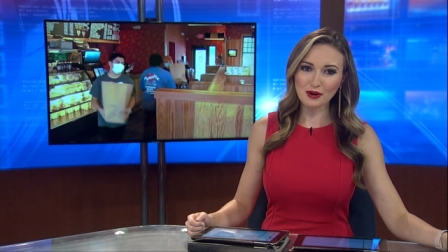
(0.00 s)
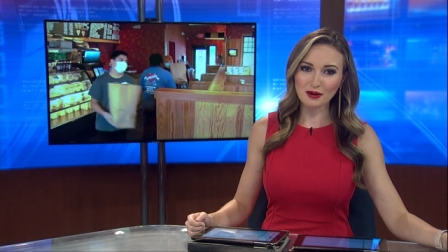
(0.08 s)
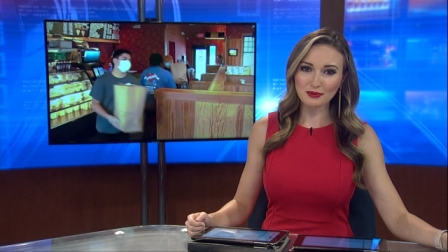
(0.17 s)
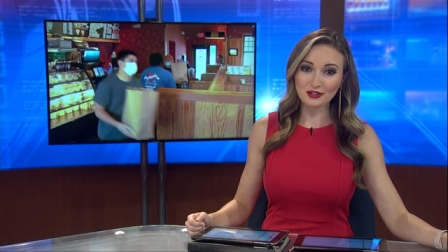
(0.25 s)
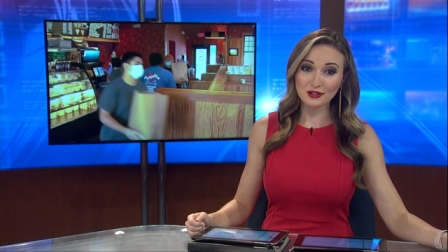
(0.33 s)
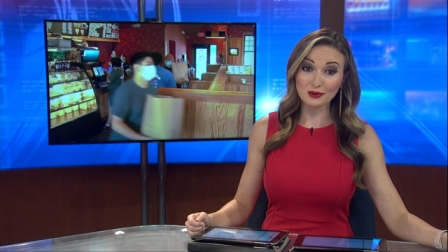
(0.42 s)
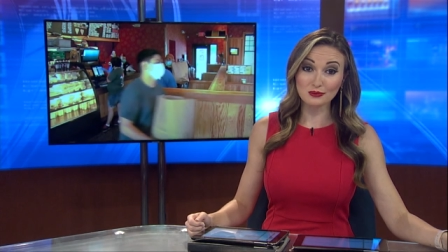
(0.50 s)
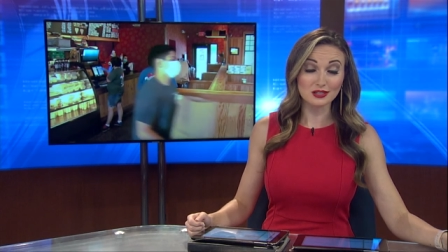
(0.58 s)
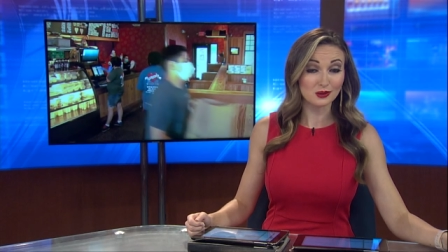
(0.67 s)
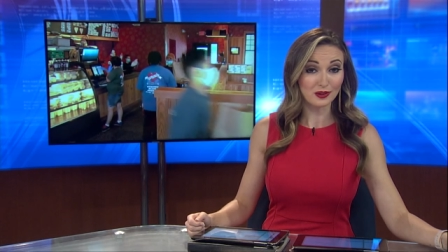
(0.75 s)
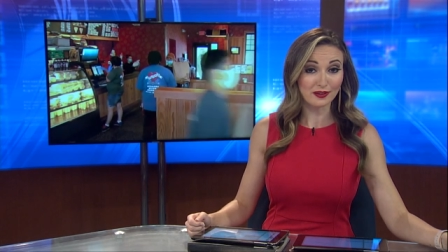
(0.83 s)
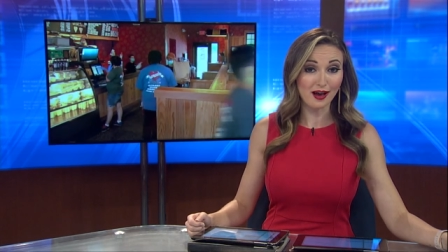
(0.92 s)
barbecue
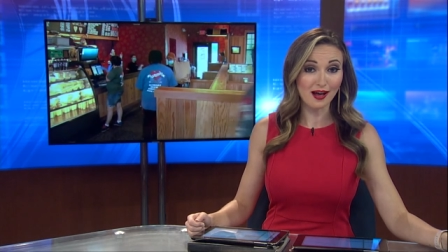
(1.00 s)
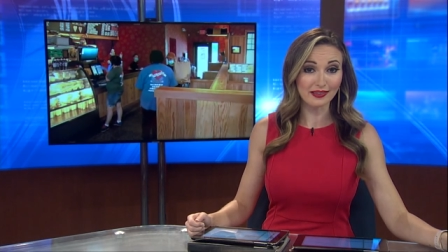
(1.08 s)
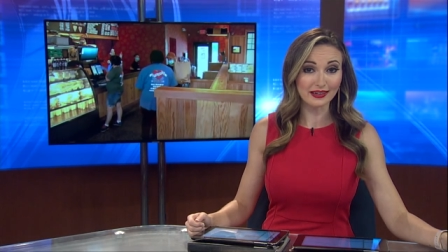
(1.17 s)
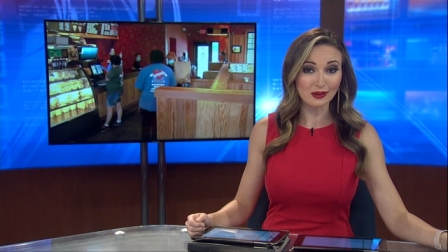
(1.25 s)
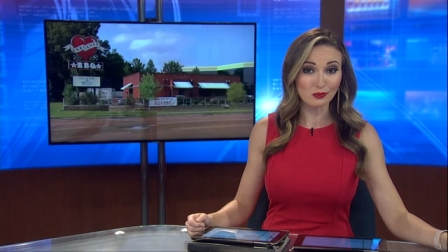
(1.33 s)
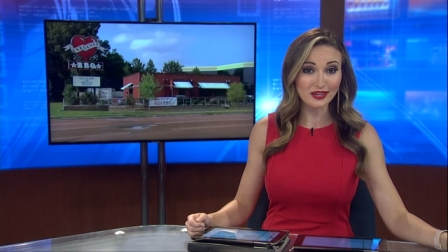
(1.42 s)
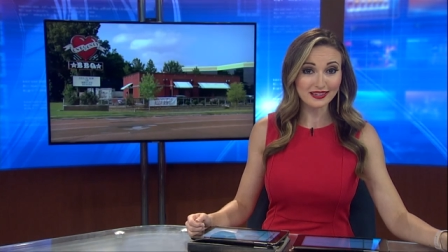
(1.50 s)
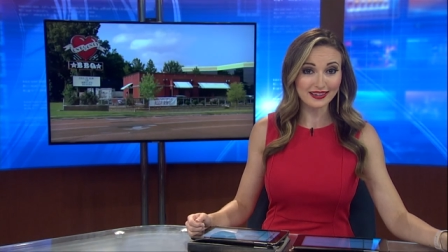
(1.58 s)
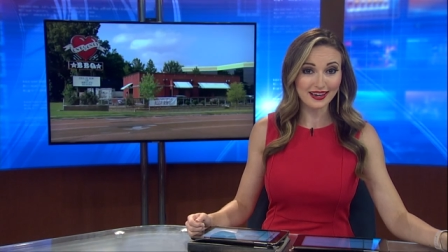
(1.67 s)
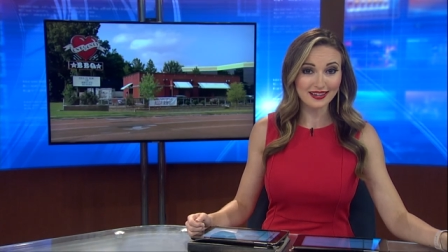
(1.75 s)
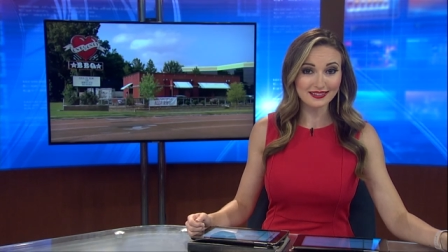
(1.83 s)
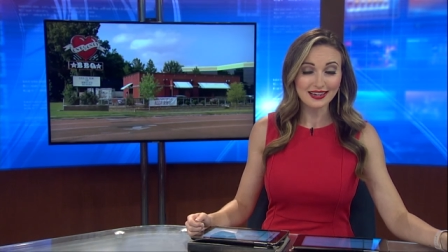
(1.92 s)
during the holiday
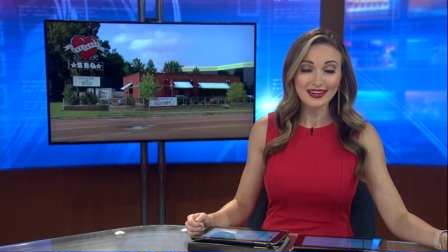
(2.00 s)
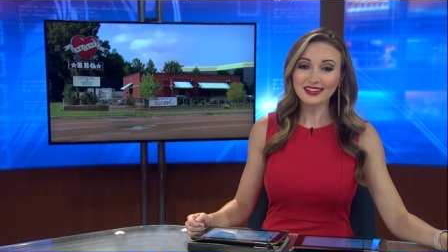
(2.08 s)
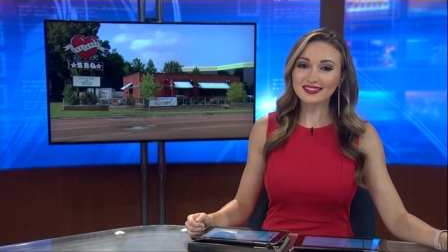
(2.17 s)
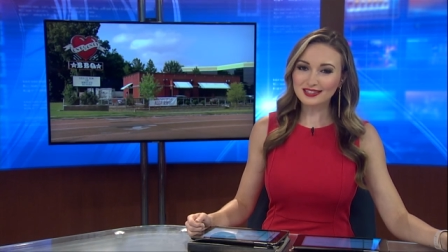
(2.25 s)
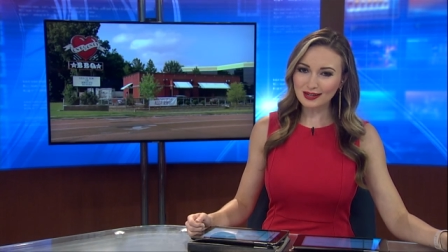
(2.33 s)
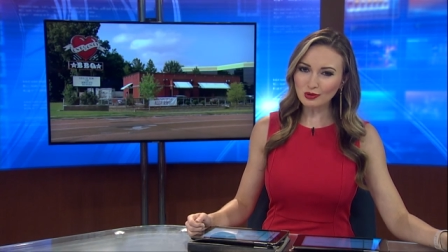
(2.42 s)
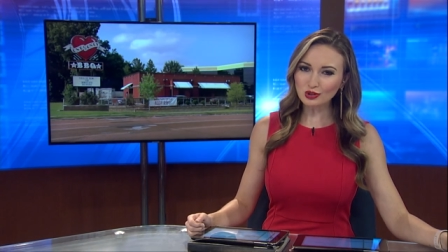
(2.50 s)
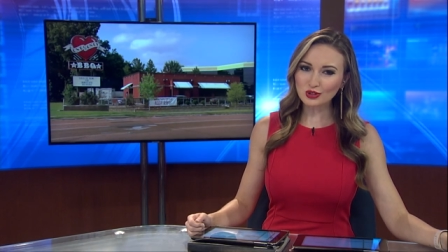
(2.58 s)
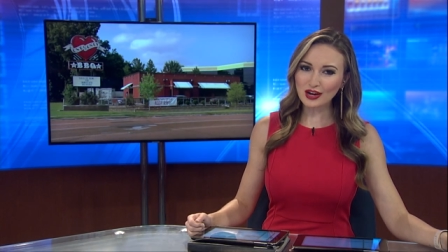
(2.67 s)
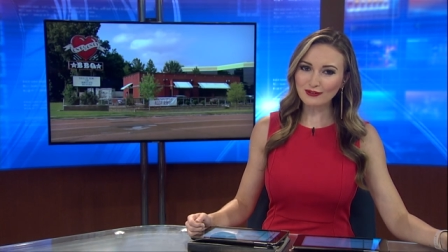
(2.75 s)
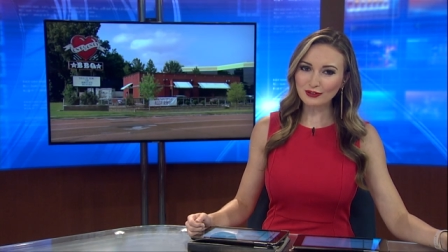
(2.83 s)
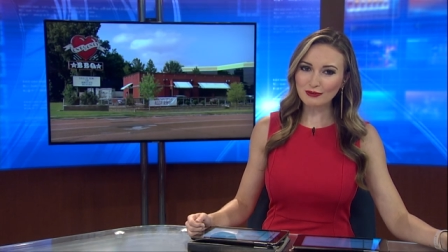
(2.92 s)
weekend, and some will
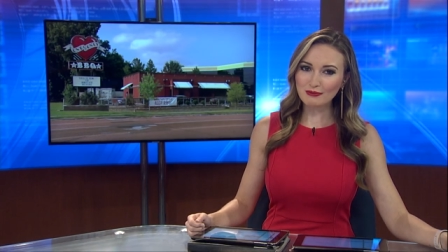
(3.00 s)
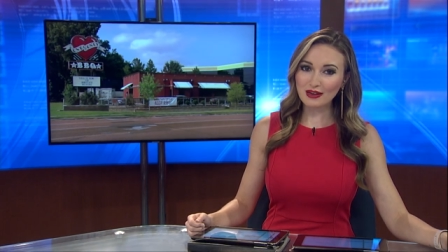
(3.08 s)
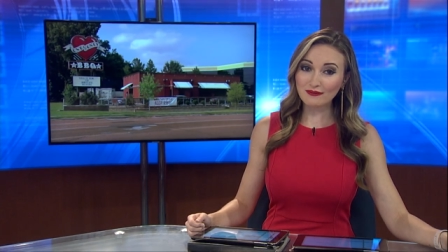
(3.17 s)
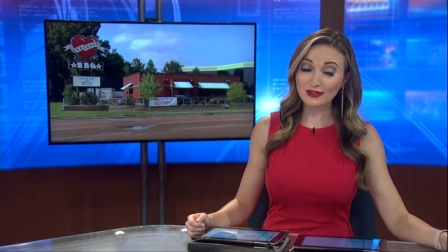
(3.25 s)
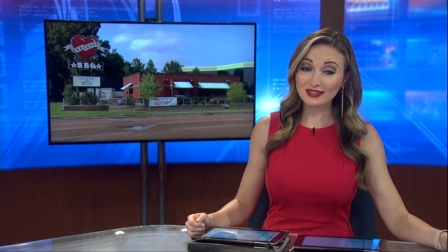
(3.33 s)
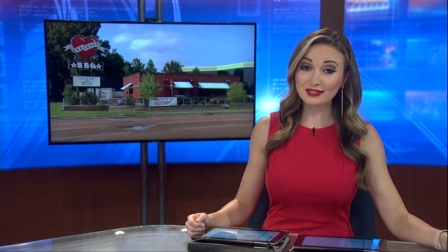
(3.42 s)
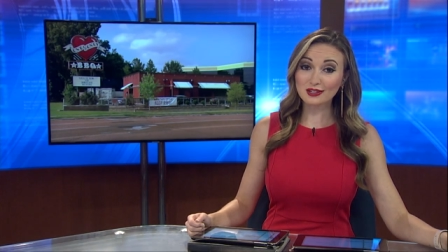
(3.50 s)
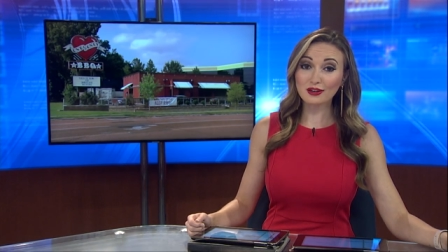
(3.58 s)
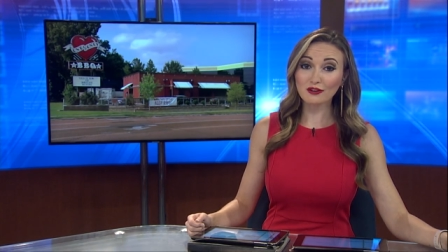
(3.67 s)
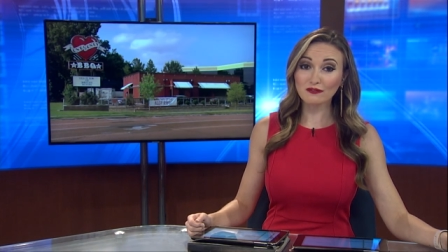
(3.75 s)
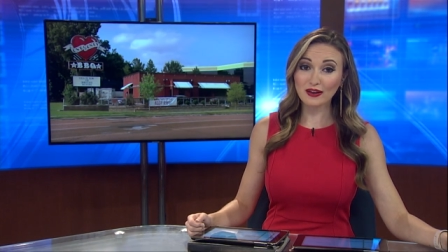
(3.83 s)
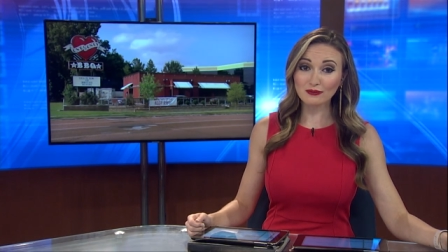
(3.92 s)
travel to Memphis to
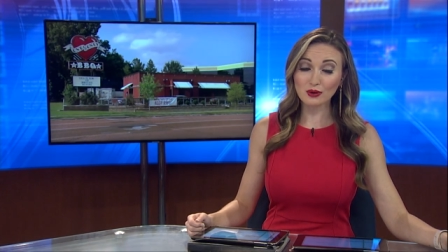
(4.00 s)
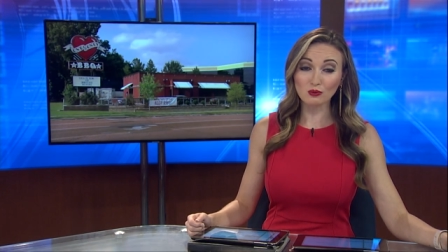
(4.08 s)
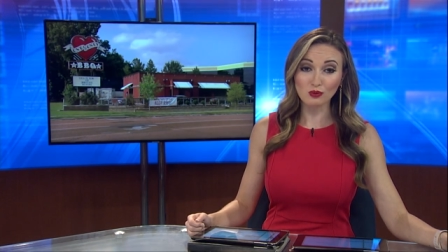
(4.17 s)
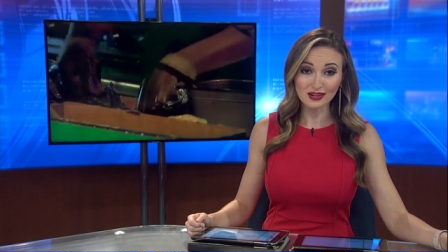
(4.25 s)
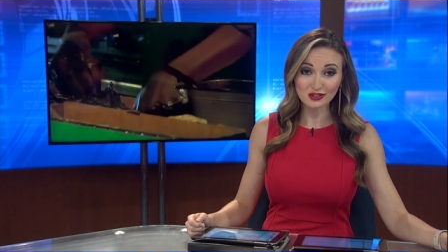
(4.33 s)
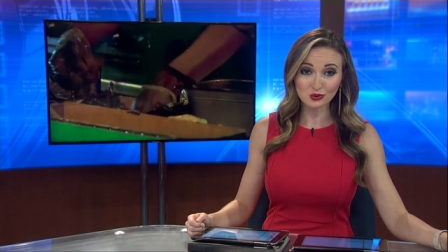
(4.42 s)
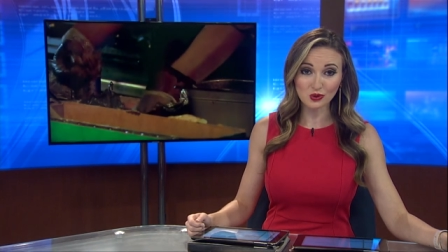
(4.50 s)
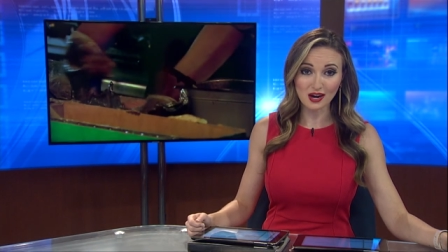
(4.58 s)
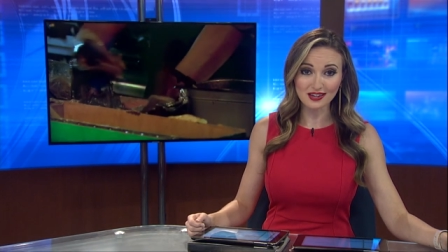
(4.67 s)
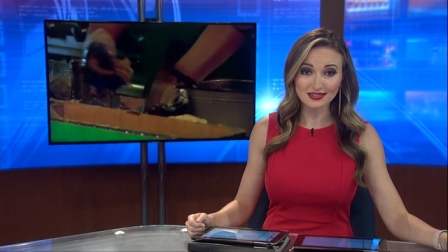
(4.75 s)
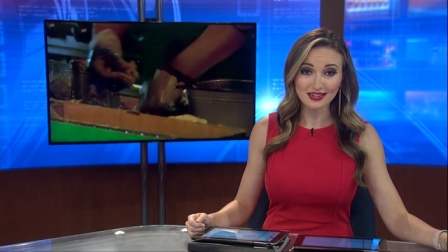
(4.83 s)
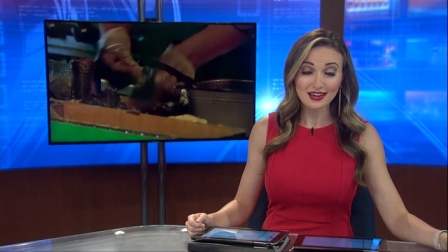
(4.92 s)
their favorite
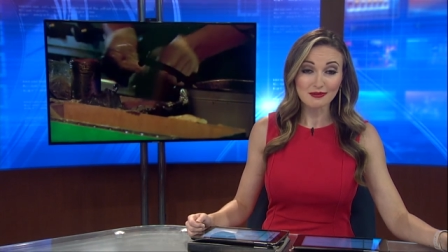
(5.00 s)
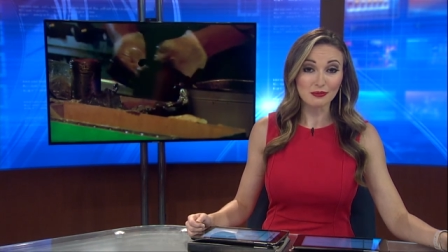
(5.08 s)
restaurant.